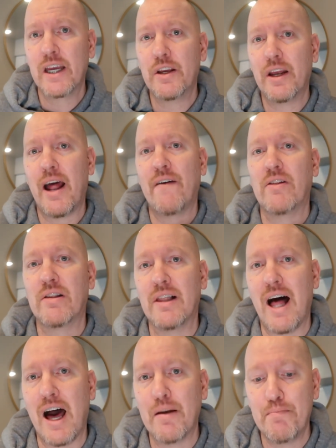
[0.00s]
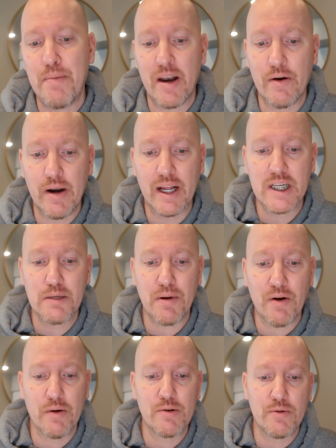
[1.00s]
you're gonna have a lot better
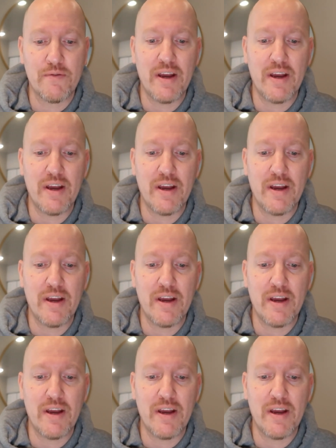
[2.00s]
experience with